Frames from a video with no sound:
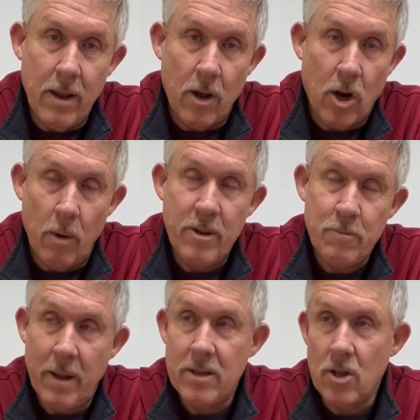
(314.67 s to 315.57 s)
Kirby
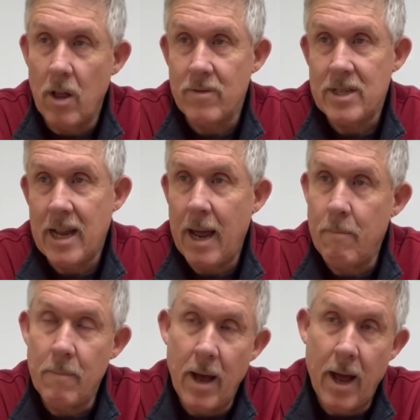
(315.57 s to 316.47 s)
spends all of his
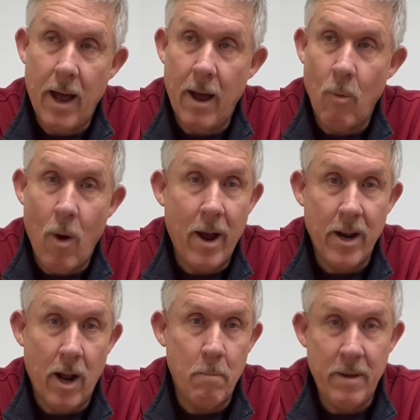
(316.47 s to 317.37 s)
time walking
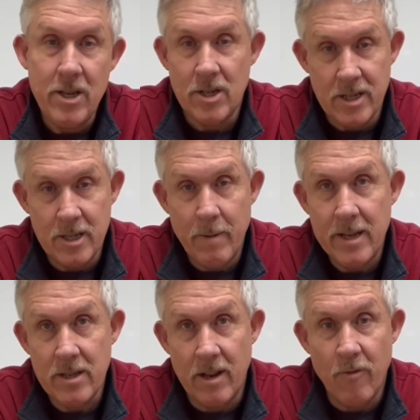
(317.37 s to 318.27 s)
on beaches. He's
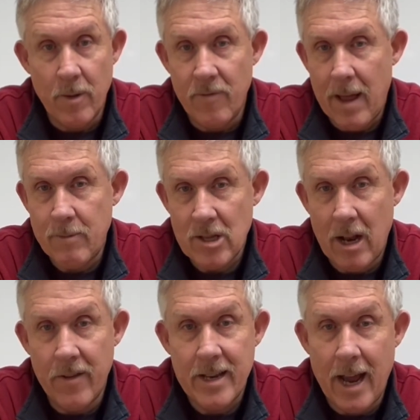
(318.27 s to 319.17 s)
basically in flip-flops all
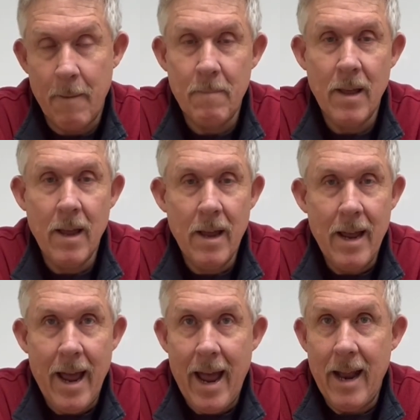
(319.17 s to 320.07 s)
the time.
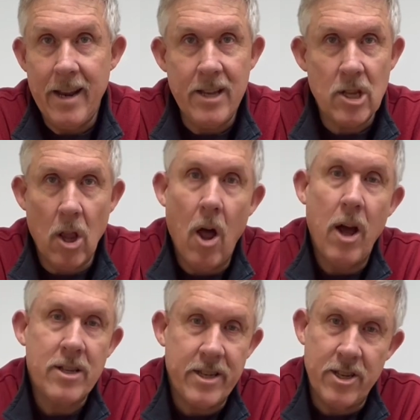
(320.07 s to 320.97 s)
And he's long
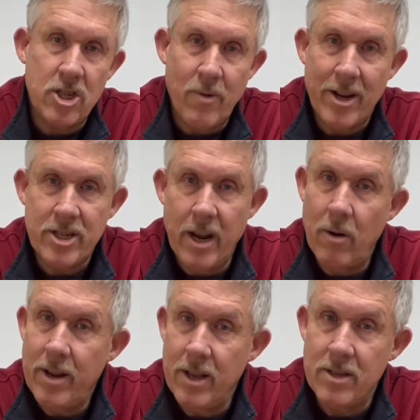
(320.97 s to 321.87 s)
since stretched out
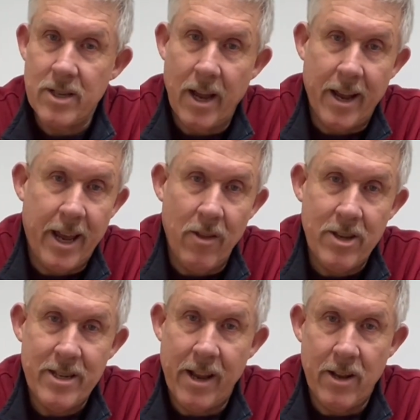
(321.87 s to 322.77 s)
his Achilles
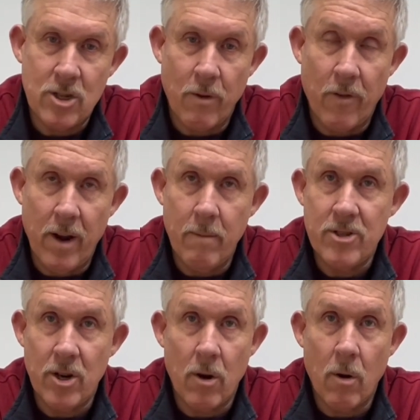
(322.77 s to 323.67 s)
tendon. So for him,
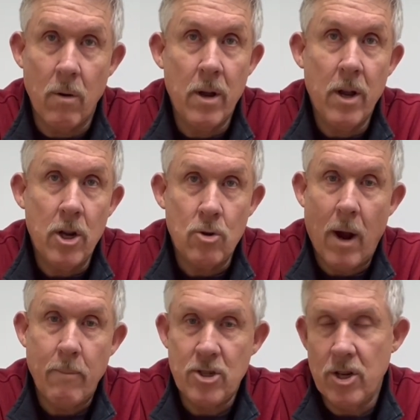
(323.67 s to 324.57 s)
zero
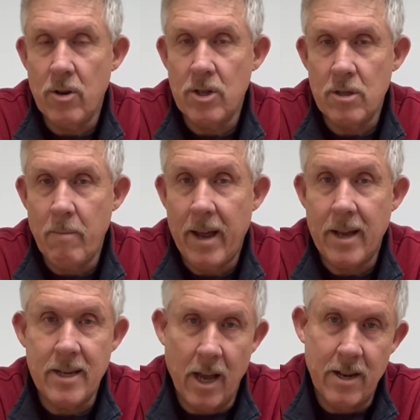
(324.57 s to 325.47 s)
drop shoes make a
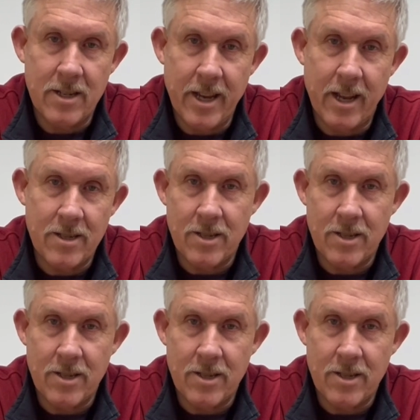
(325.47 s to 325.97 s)
ton of sense.